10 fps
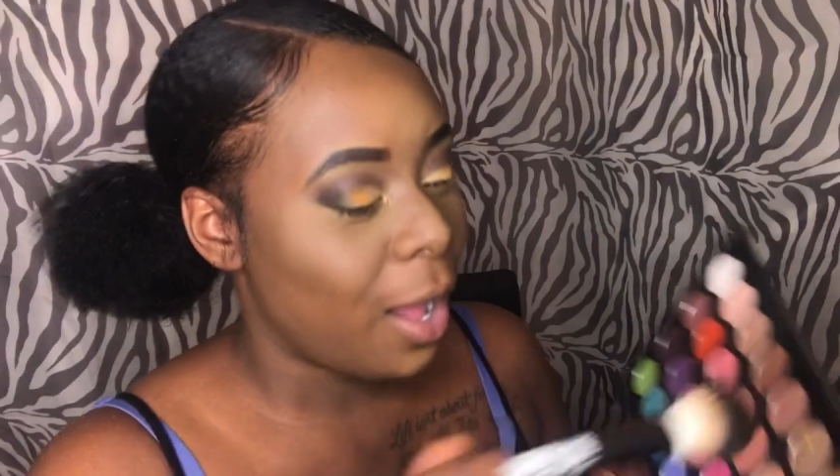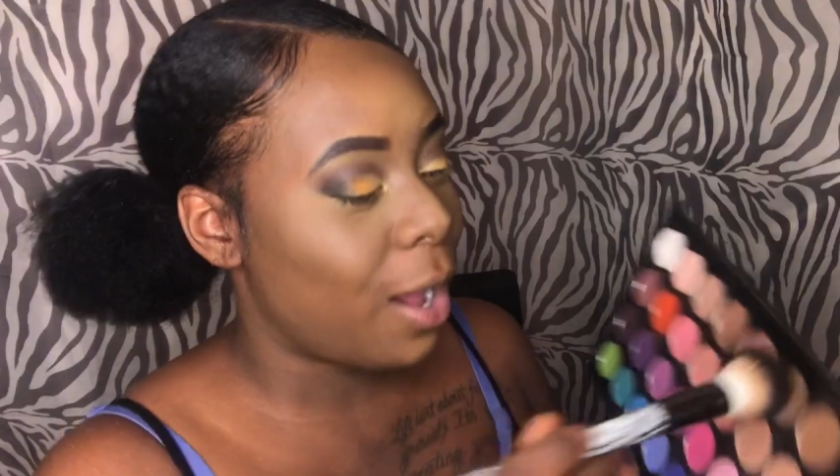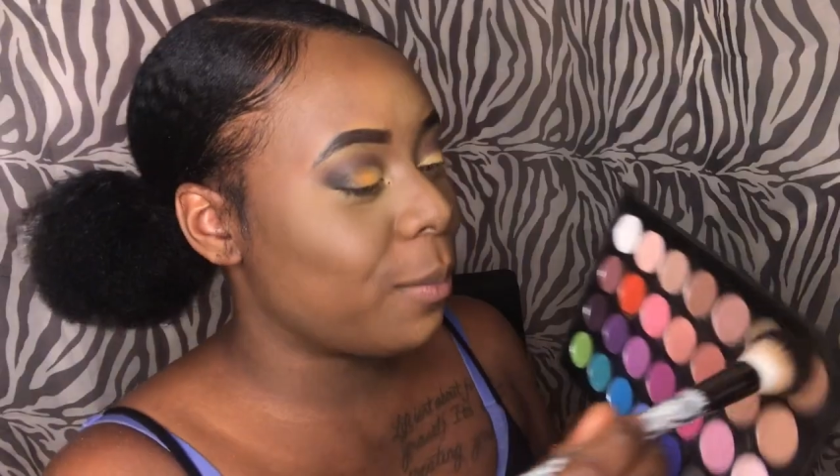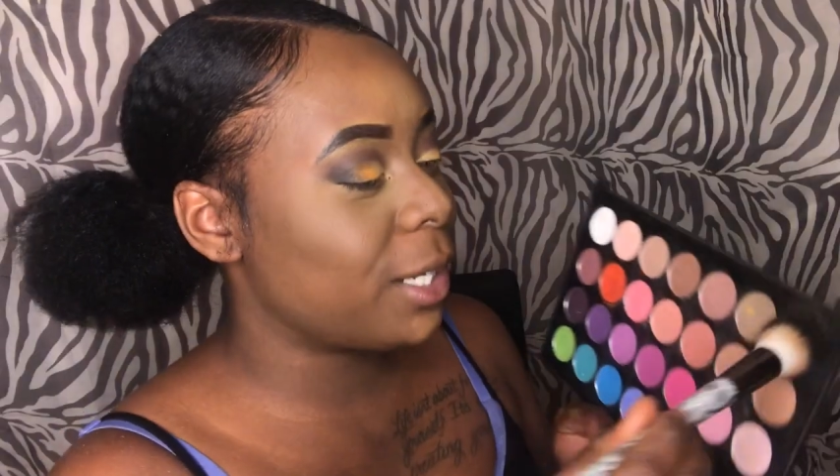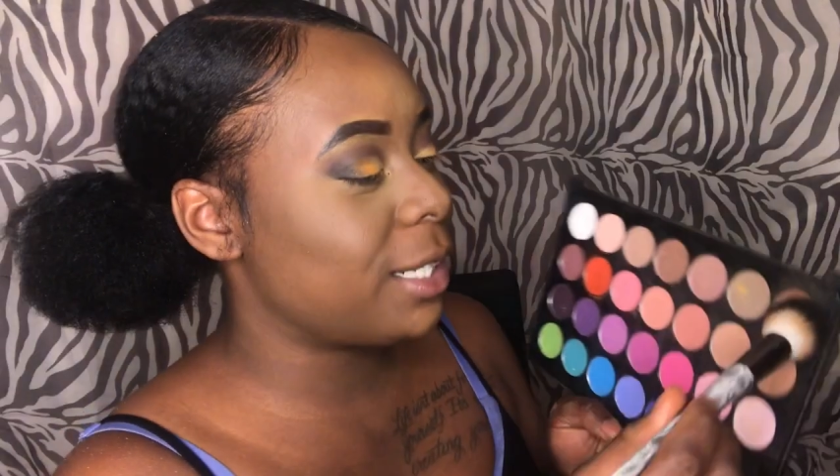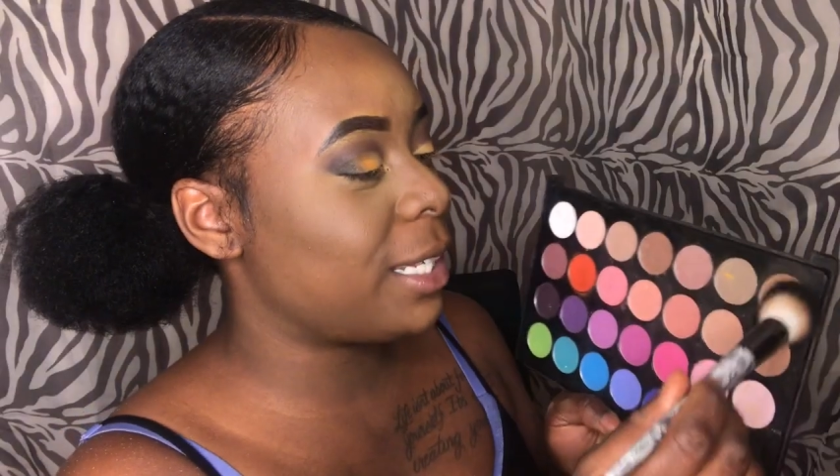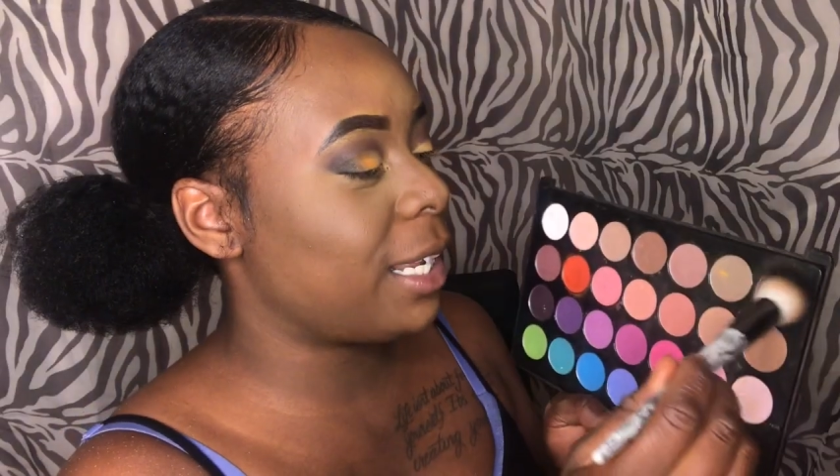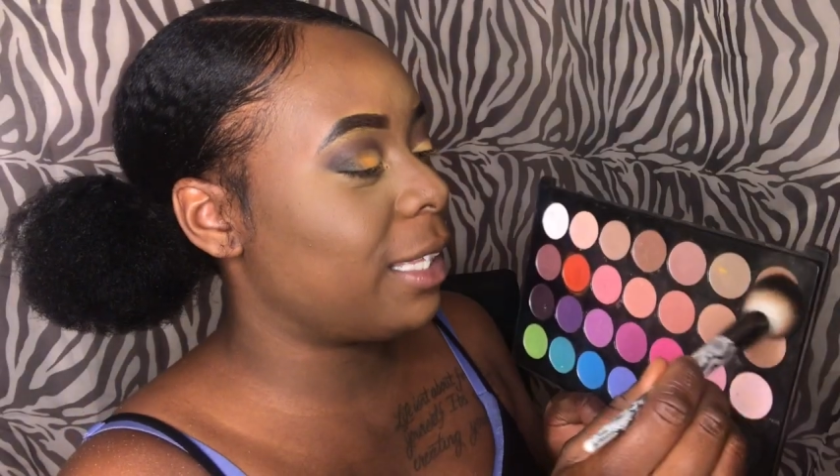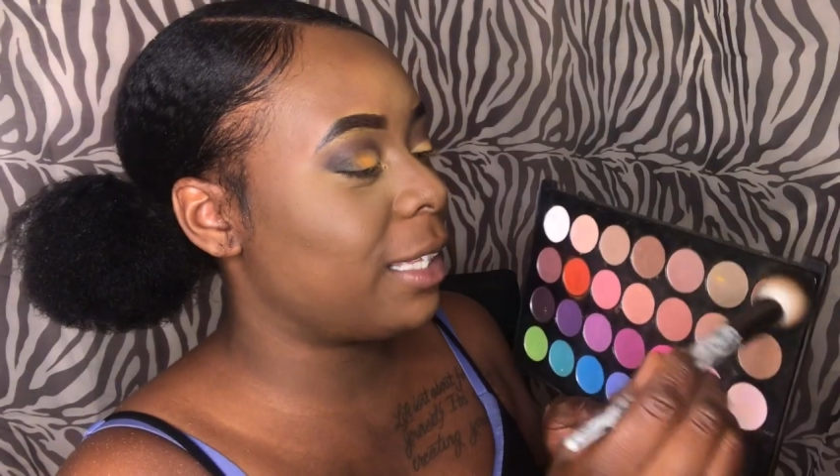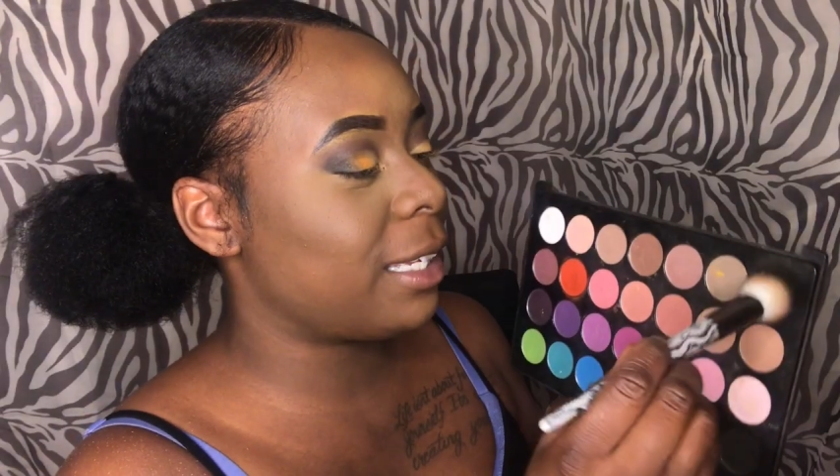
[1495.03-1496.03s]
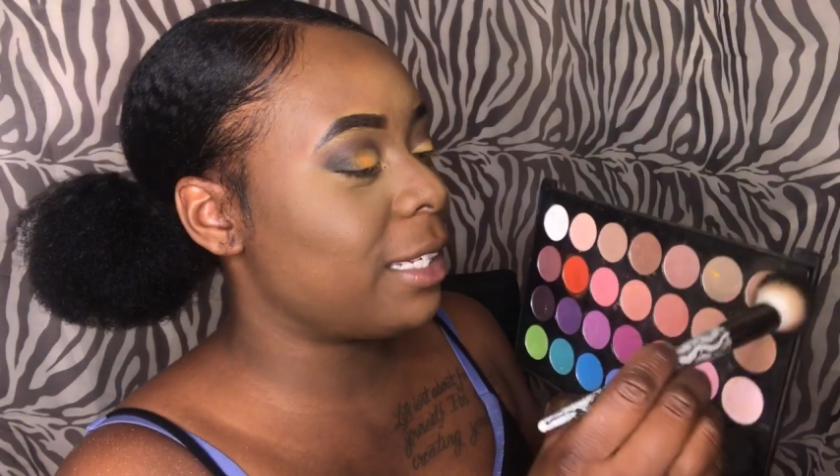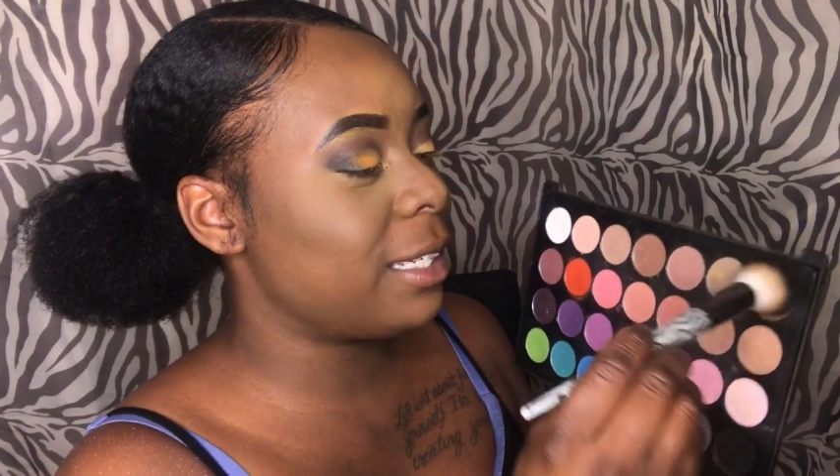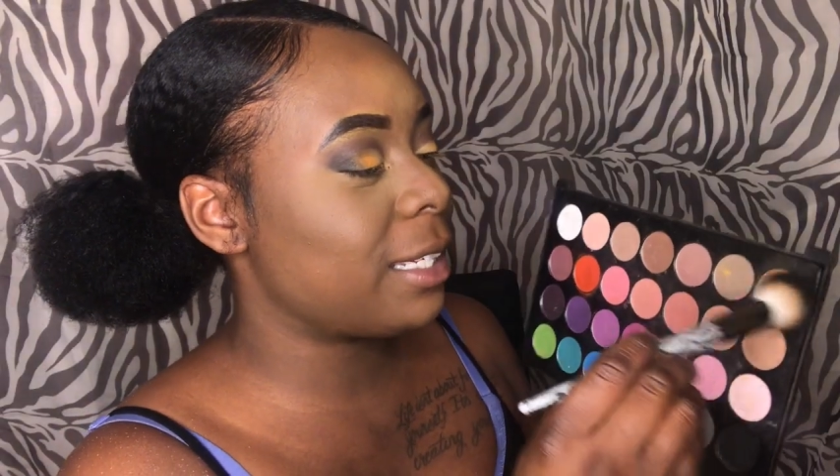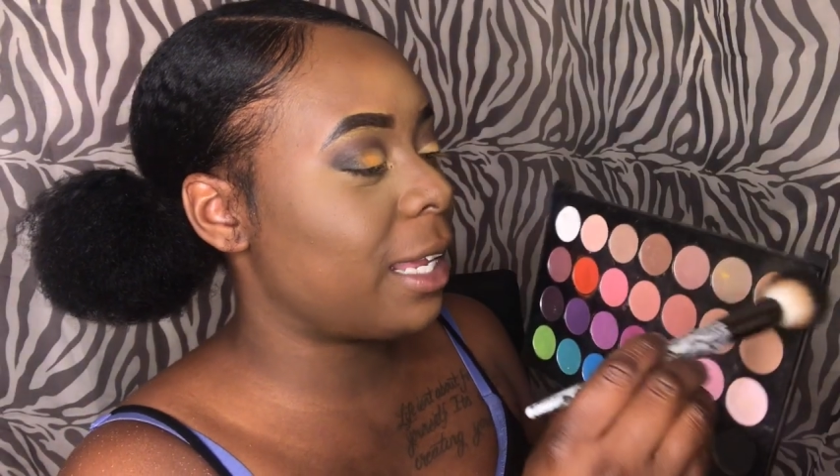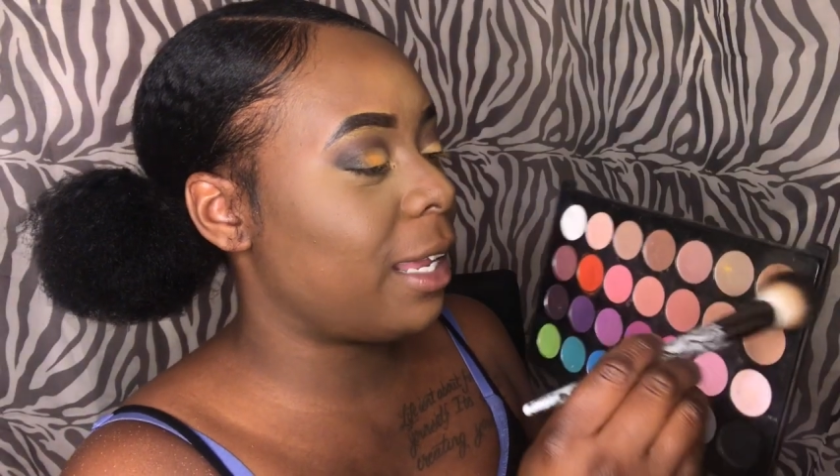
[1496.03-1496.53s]
I'm gonna take
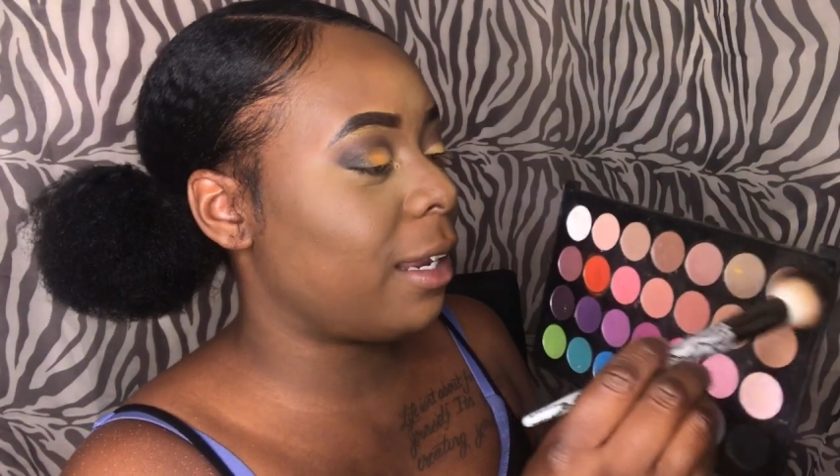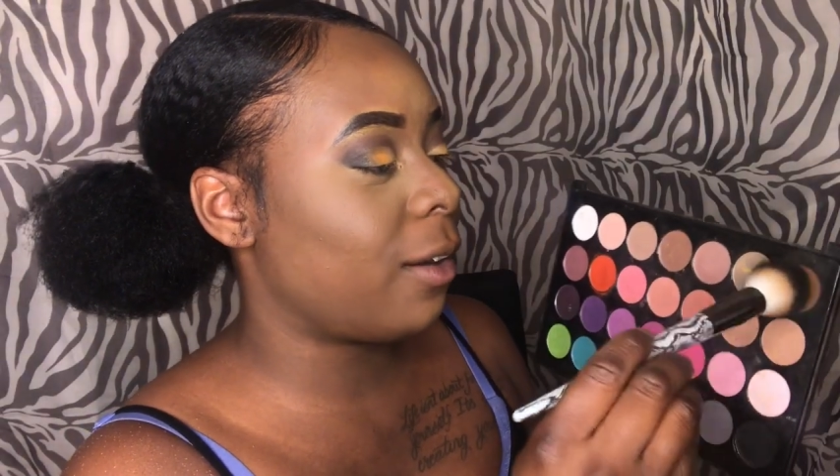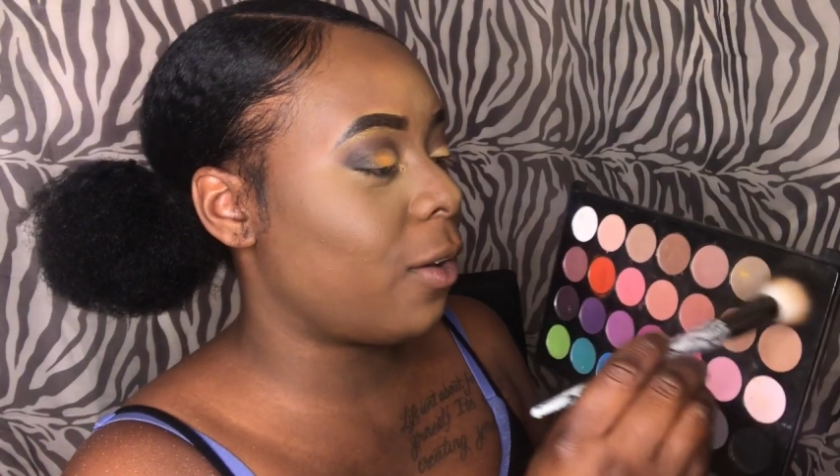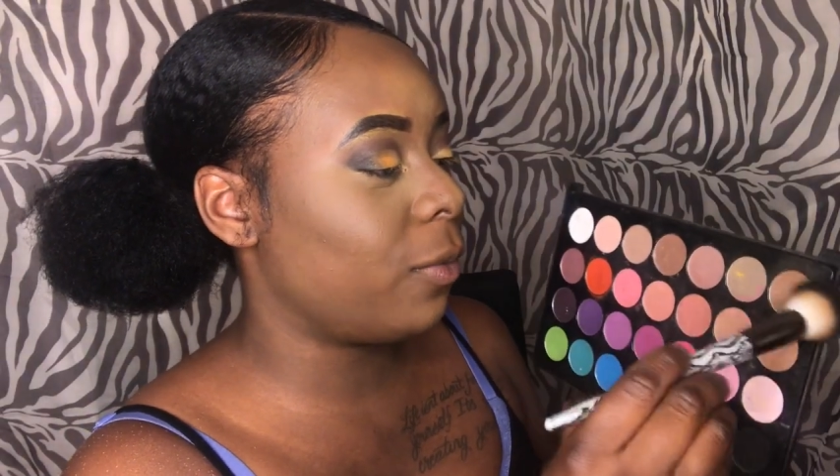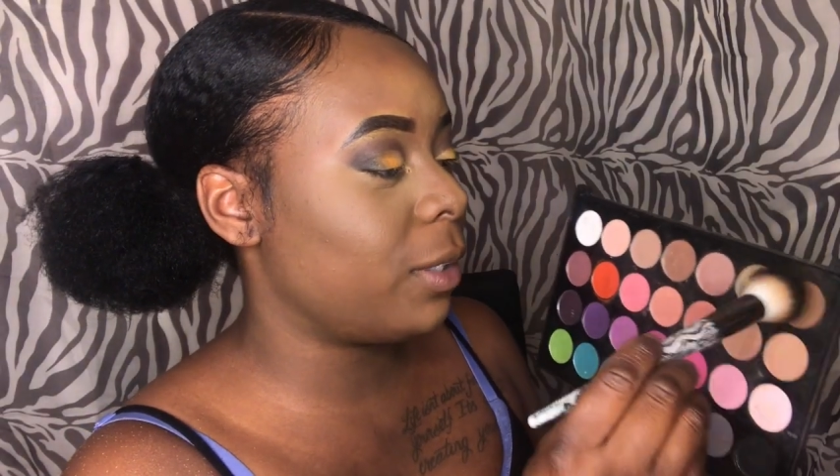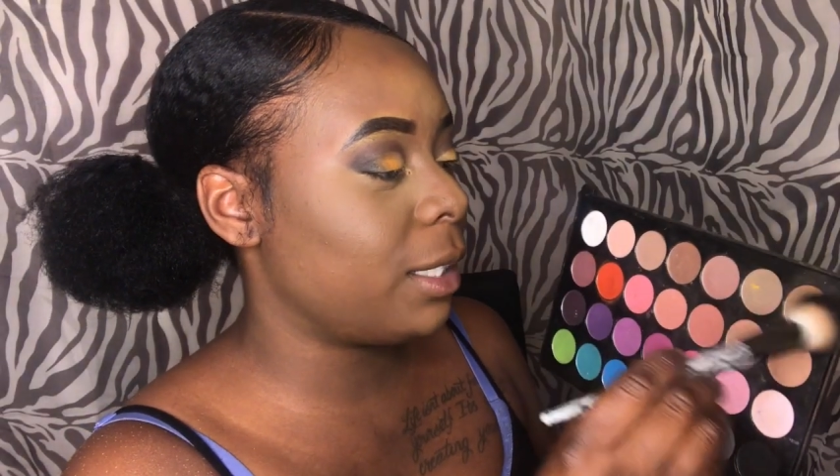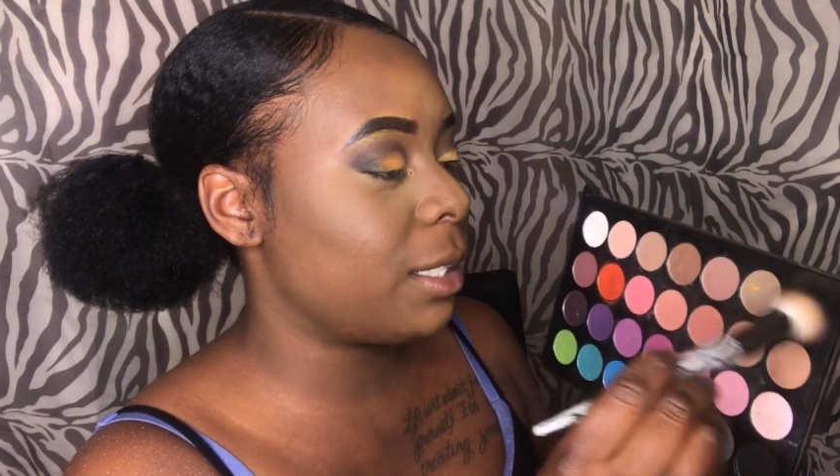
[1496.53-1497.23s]
this, and hopefully